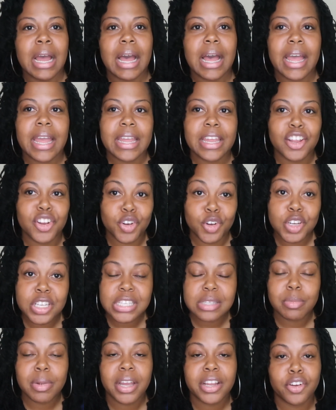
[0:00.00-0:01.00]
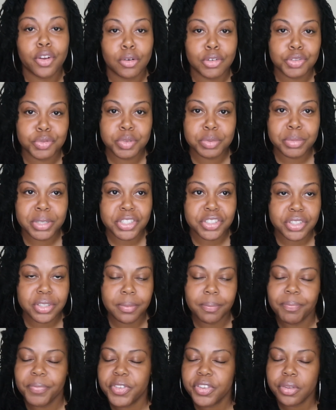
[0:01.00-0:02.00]
I increased my grocery budget
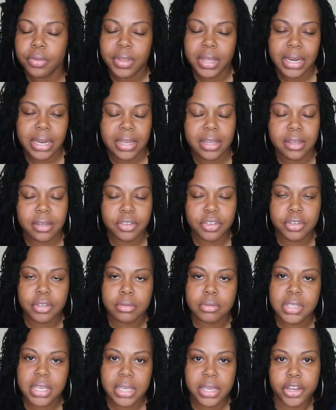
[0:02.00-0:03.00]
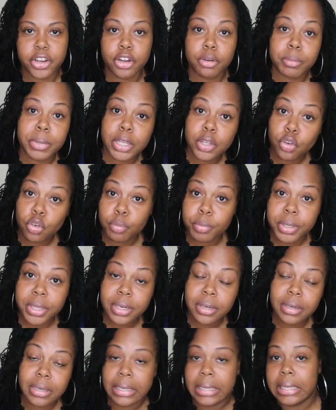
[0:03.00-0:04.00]
so that I can, you know, take care of me a little bit
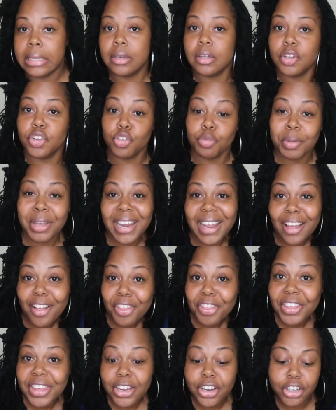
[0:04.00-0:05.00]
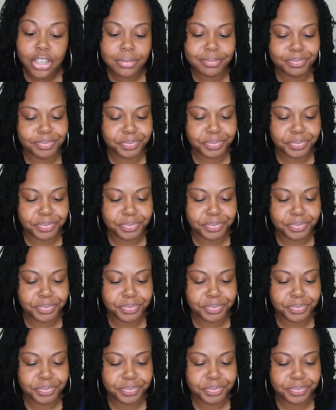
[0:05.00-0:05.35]
and eat a little bit healthier.